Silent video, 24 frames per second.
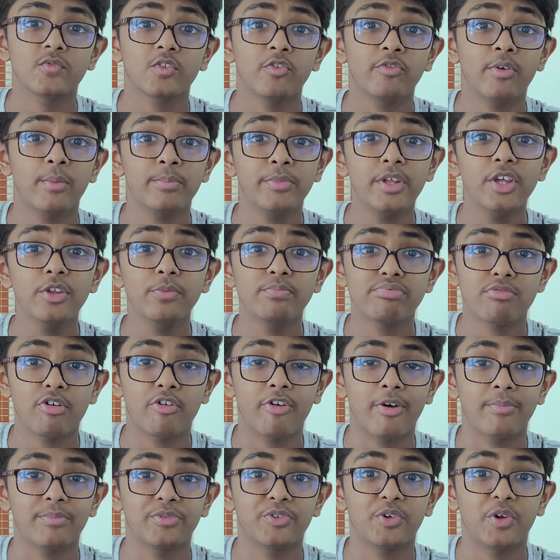From these
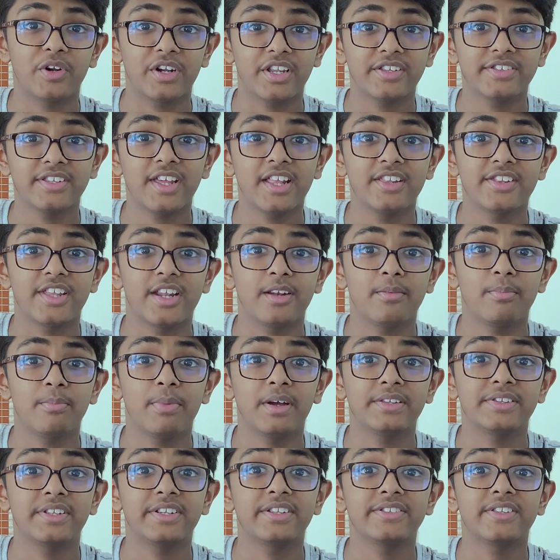programs, you understand that
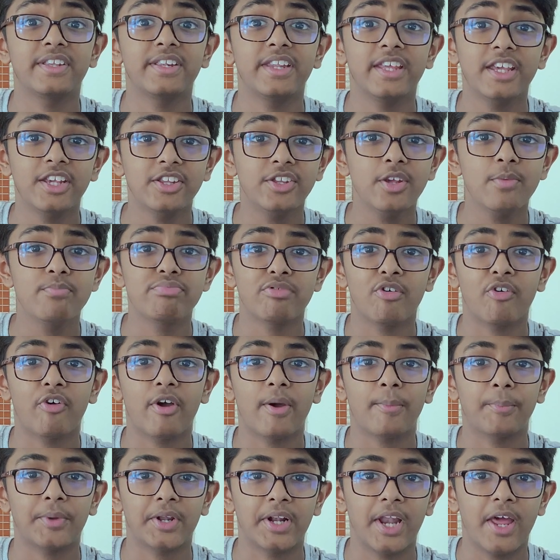Python is an easy
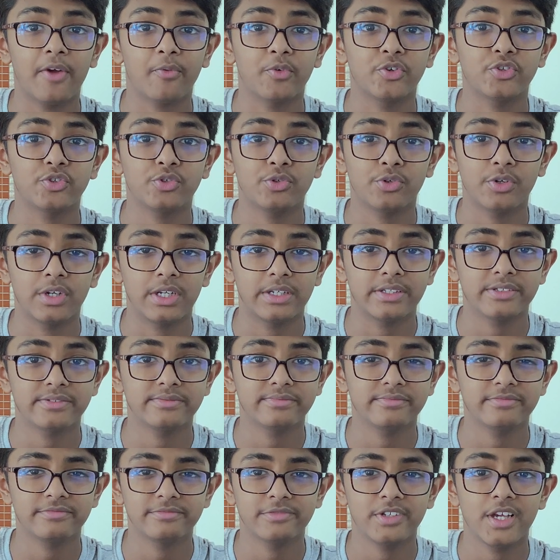programming language to learn.
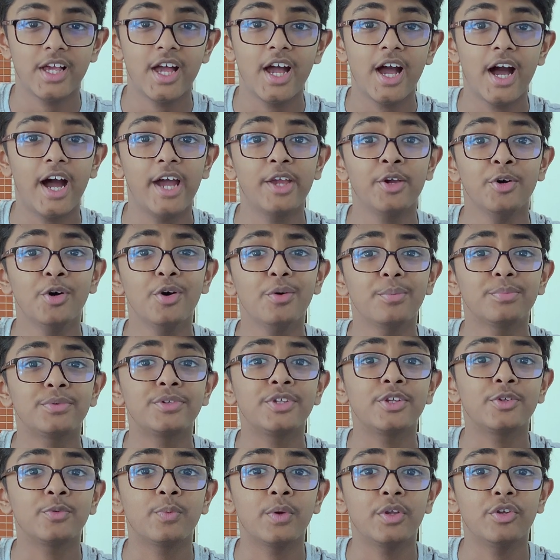I hope
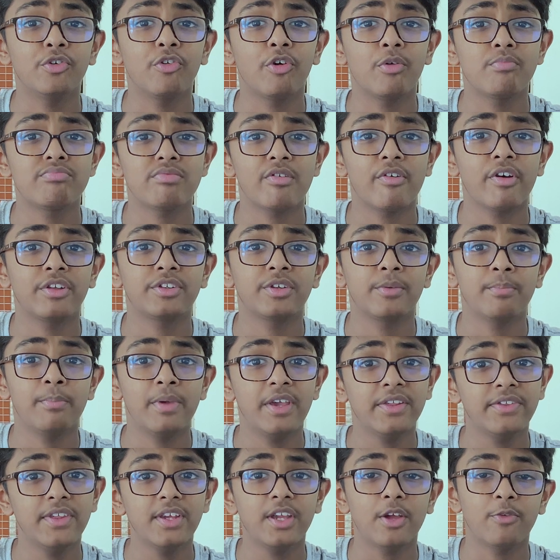this video will provide some
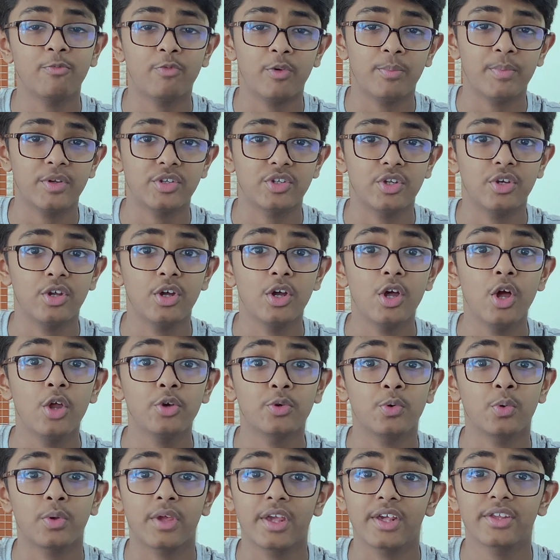basic information
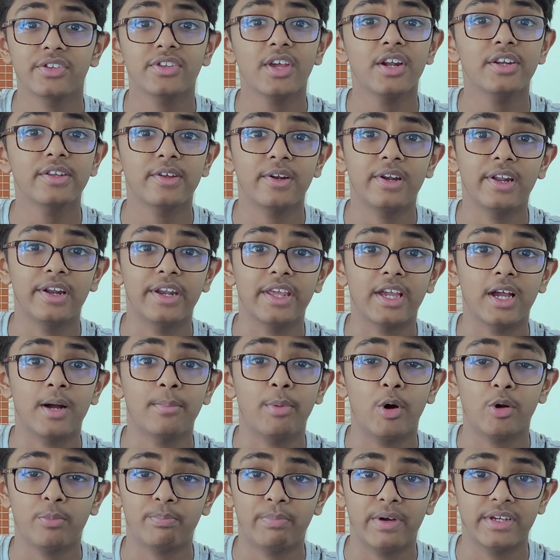to kickstart your learning
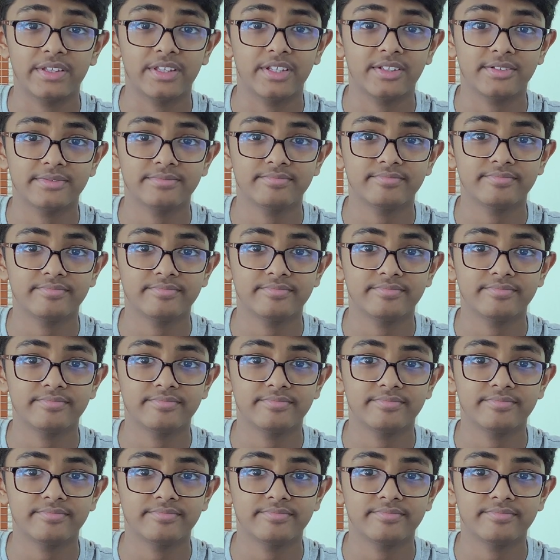about Python.